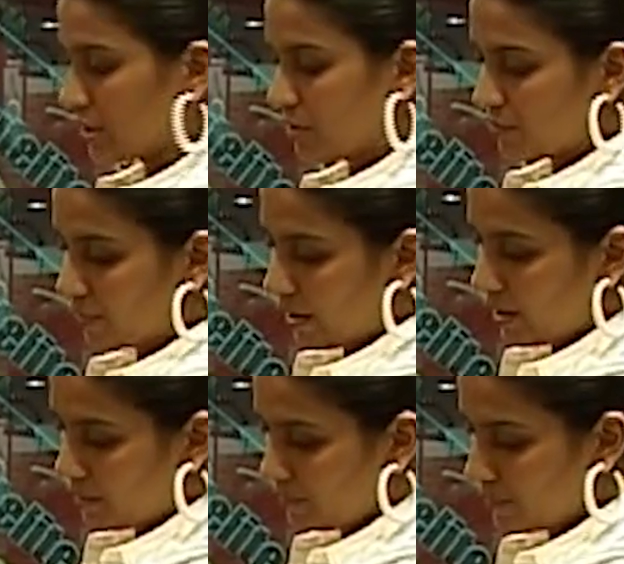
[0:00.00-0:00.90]
sort of
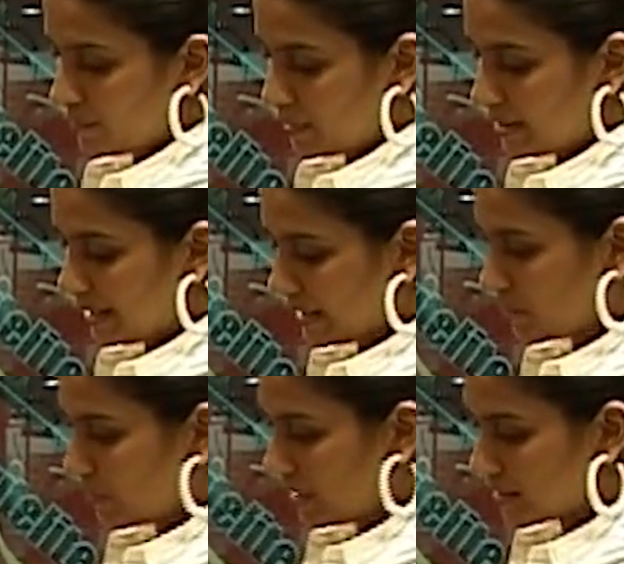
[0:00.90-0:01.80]
um,
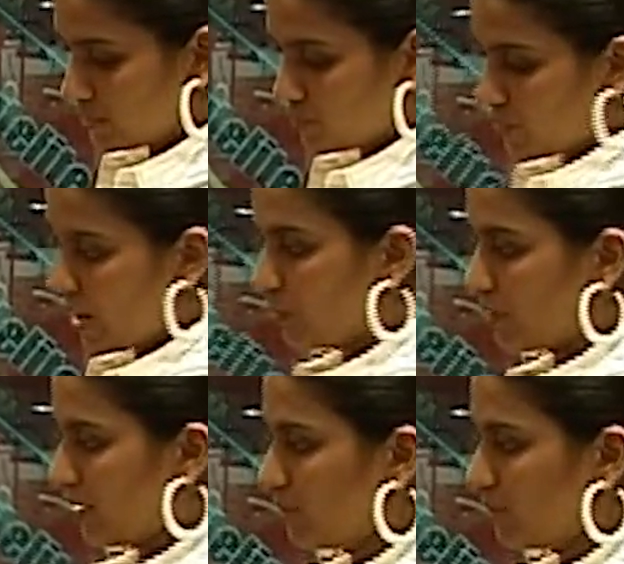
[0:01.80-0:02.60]
leather belts in brown